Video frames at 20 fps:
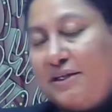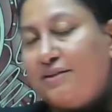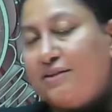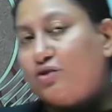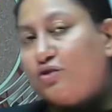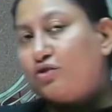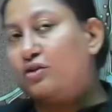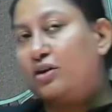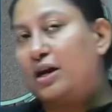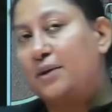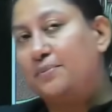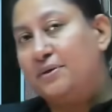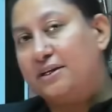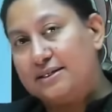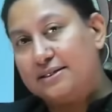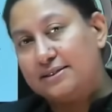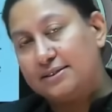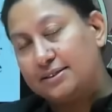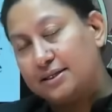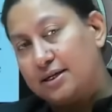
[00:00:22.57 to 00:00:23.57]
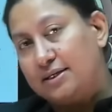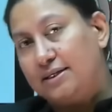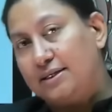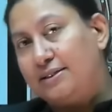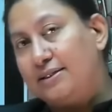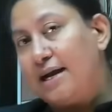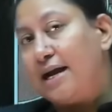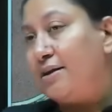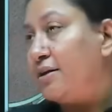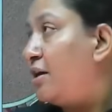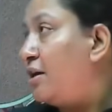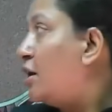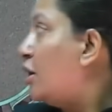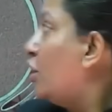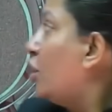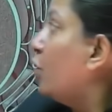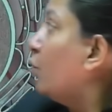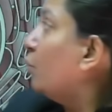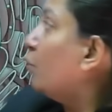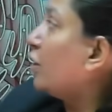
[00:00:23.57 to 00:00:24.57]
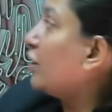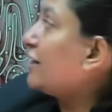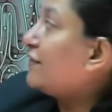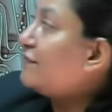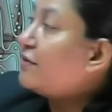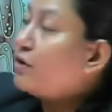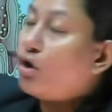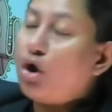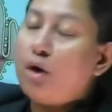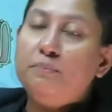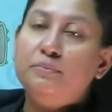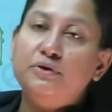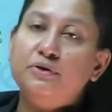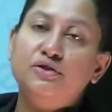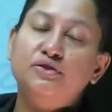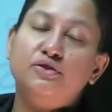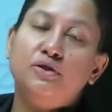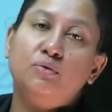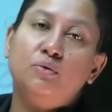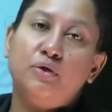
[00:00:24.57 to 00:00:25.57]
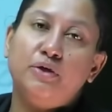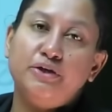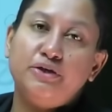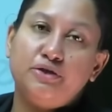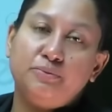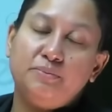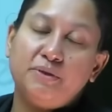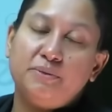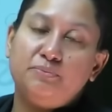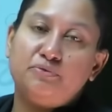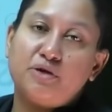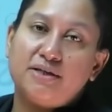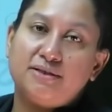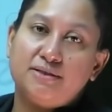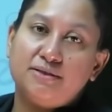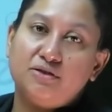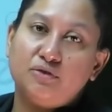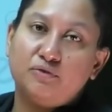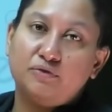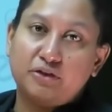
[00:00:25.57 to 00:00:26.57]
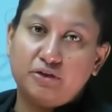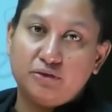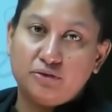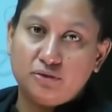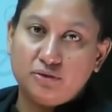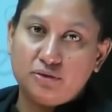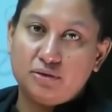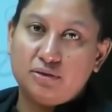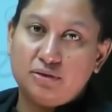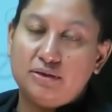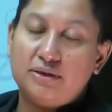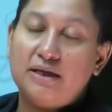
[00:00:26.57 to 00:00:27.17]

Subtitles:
being described in NCERT, that whatever components are going to be present over here,